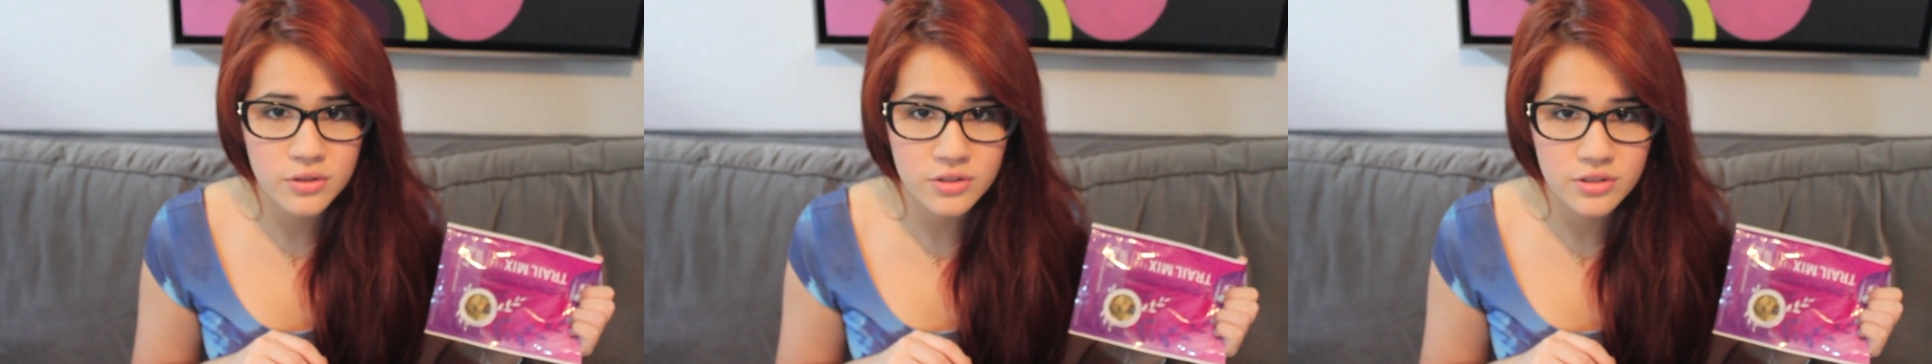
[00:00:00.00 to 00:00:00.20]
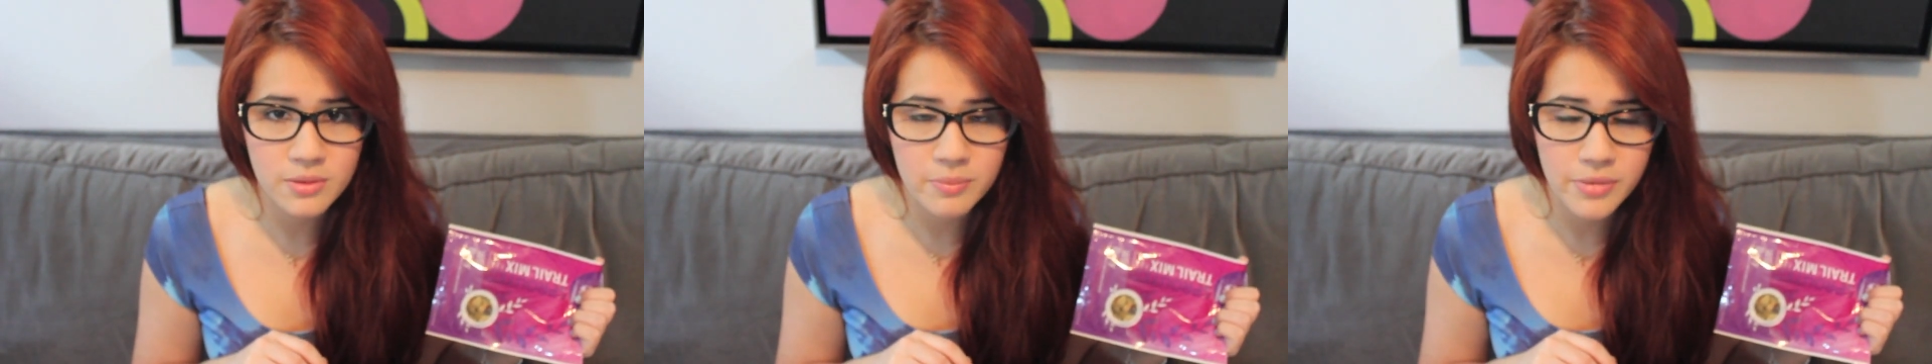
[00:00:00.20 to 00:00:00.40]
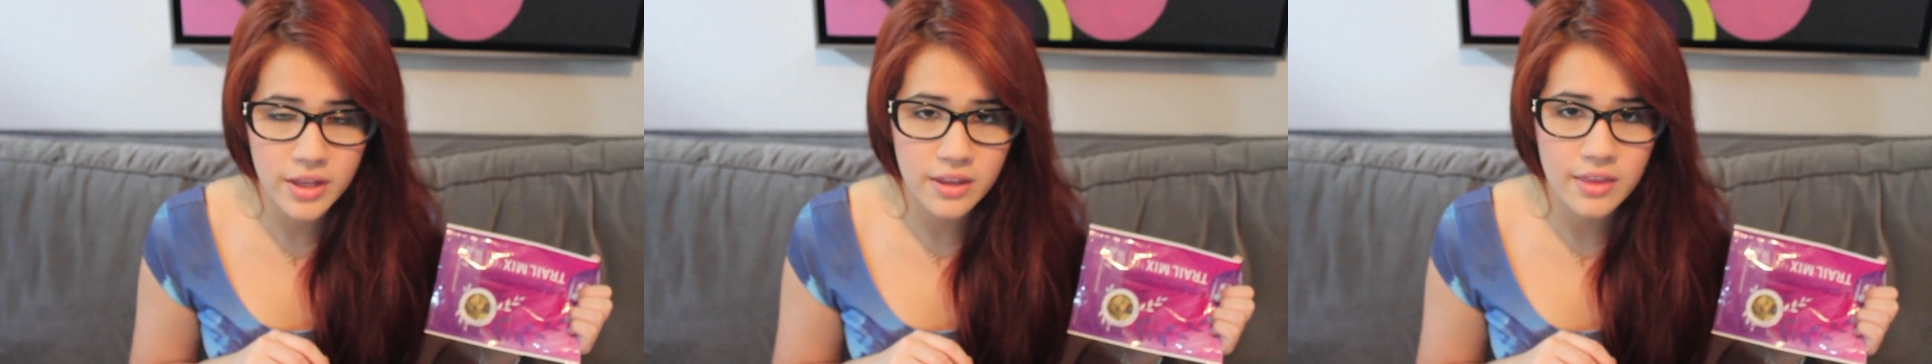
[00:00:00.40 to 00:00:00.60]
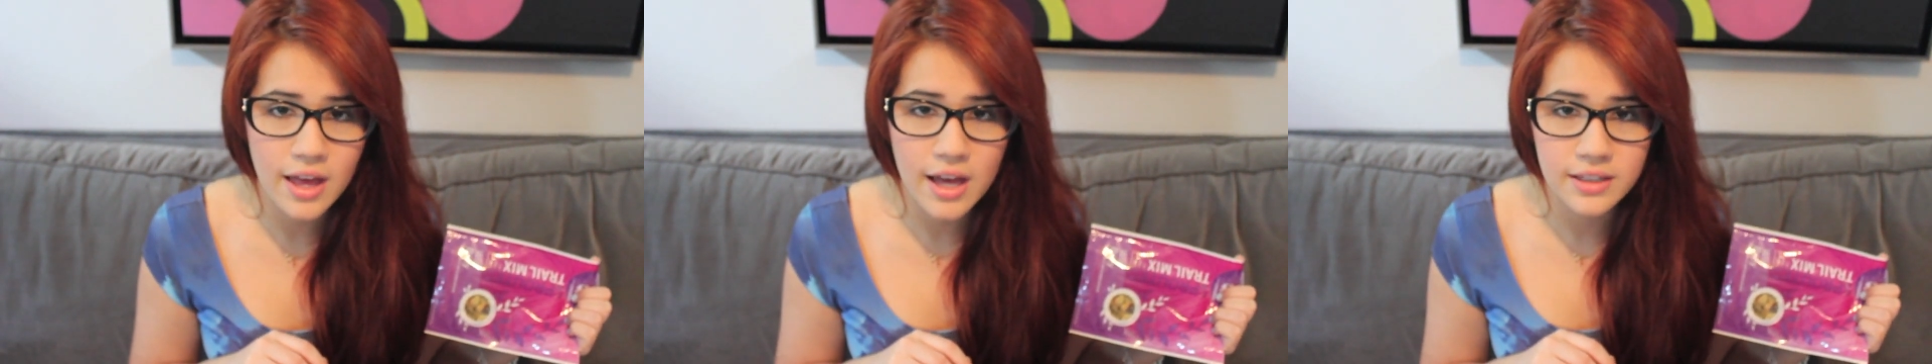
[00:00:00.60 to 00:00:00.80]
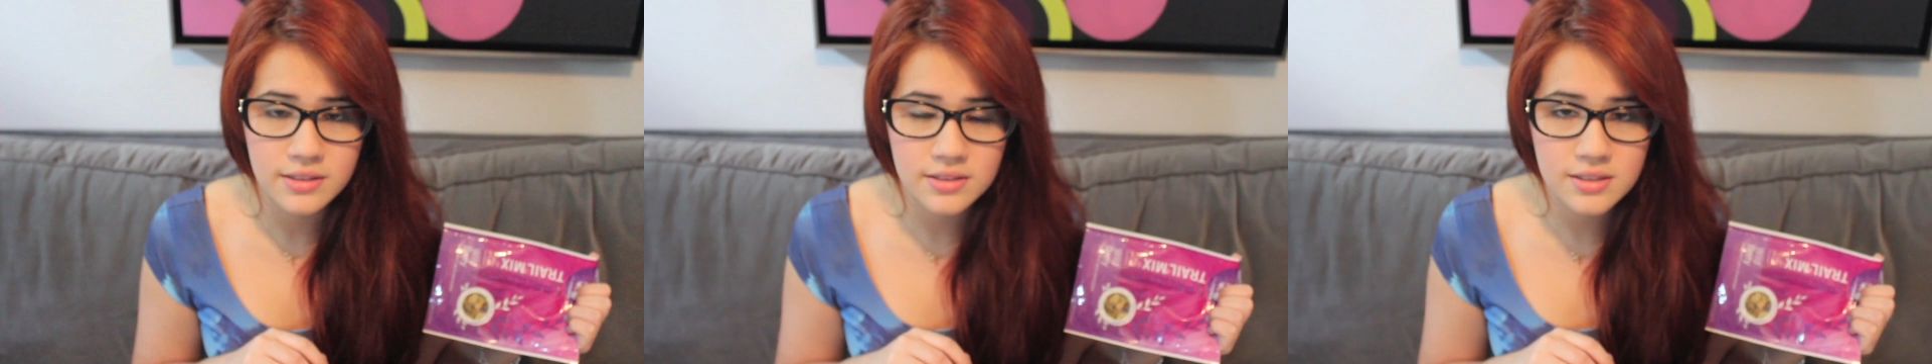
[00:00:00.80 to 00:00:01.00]
or something
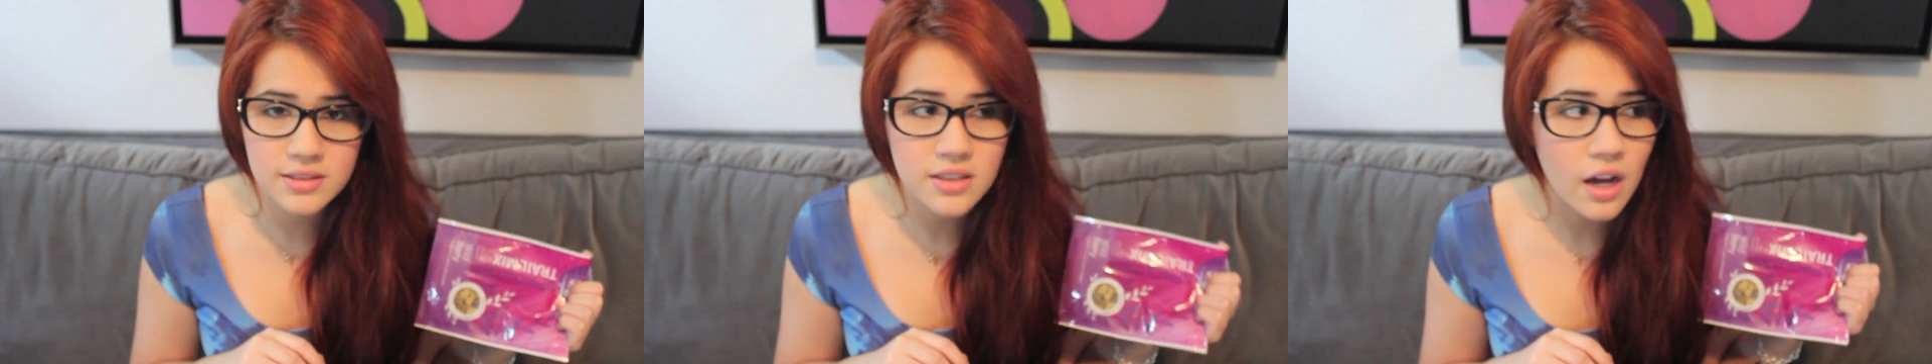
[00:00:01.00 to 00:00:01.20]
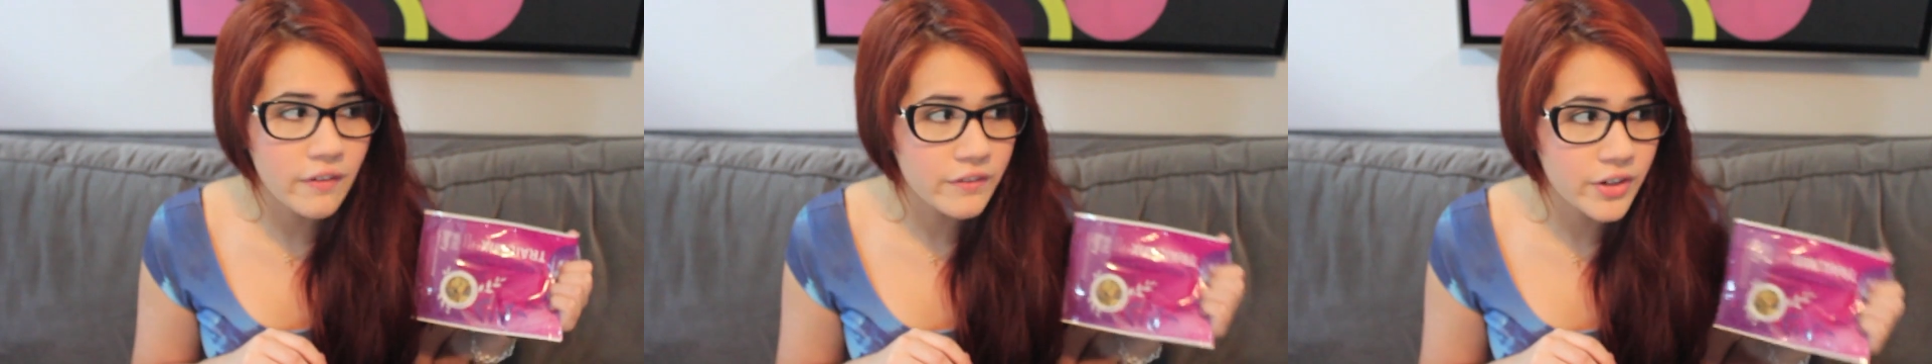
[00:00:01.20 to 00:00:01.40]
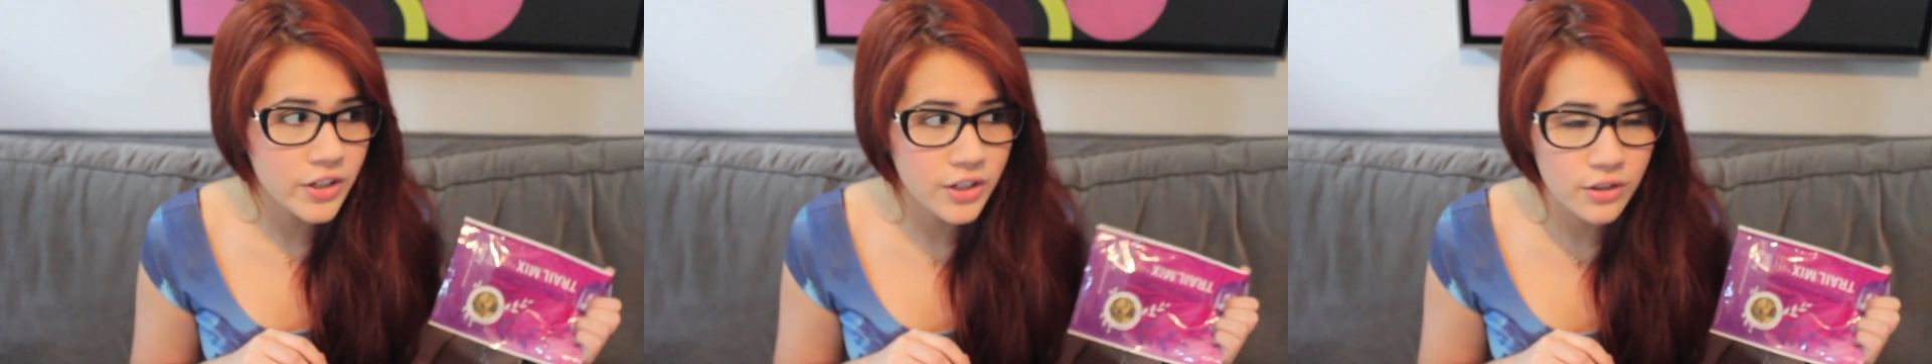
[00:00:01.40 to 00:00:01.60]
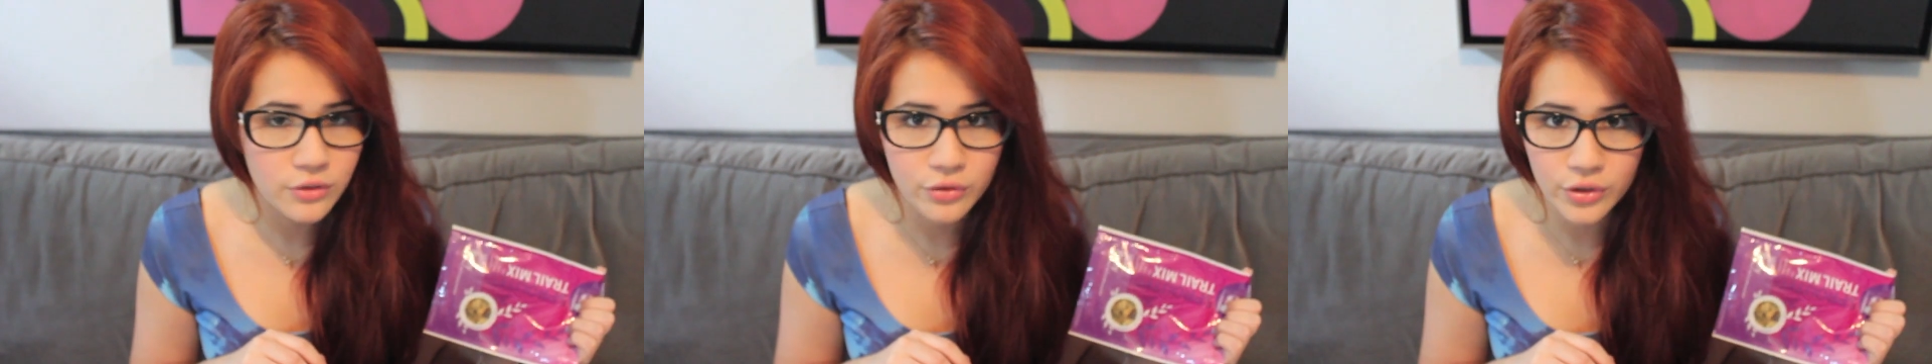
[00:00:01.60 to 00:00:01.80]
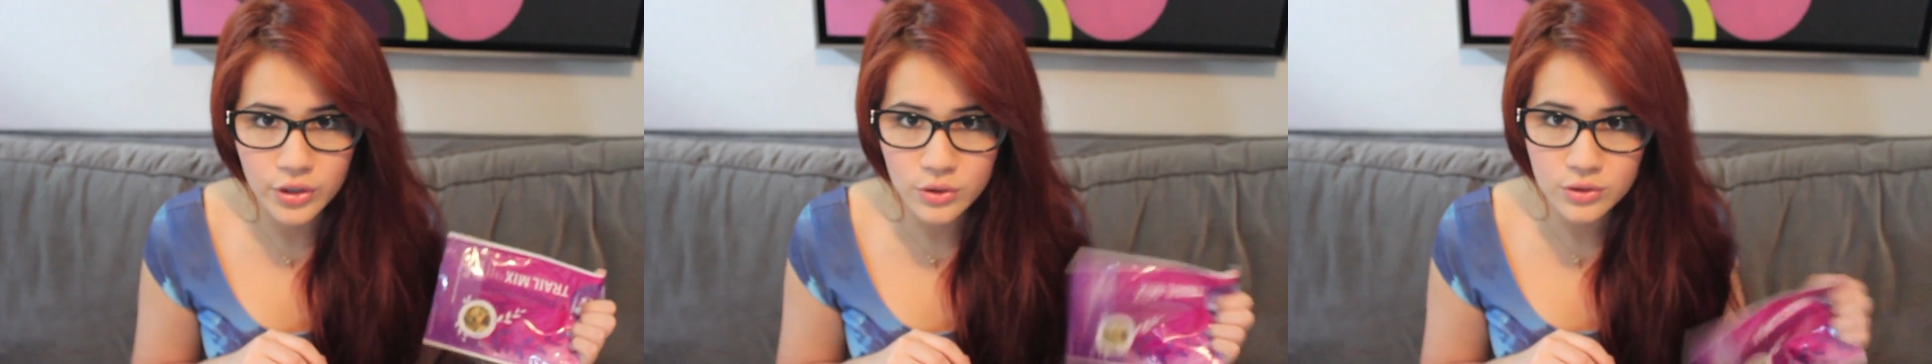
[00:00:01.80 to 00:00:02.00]
that's not very good
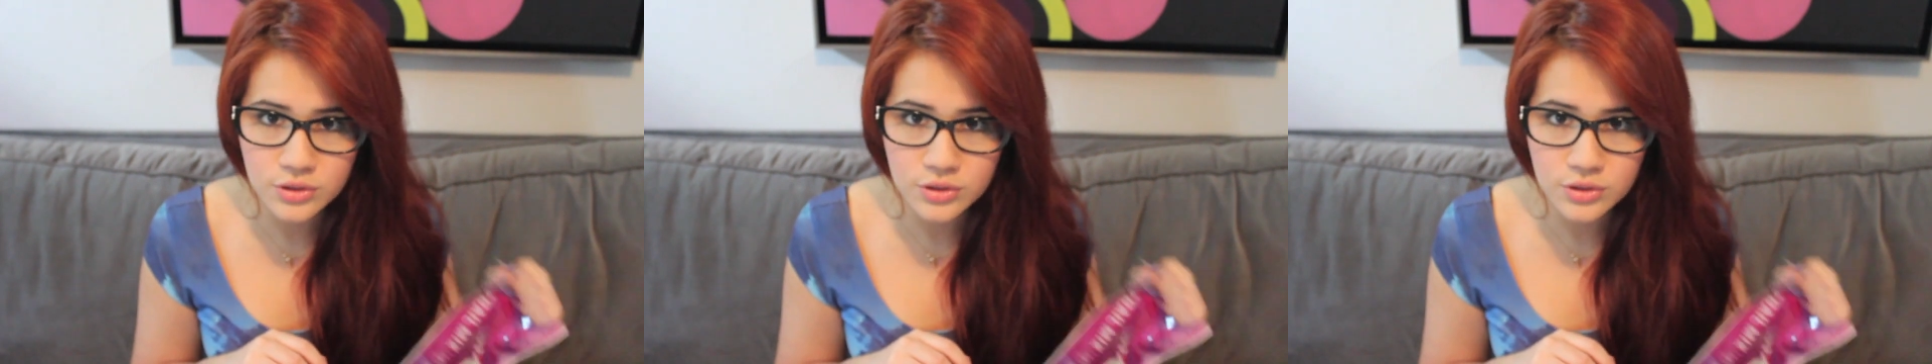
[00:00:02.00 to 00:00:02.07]
for you.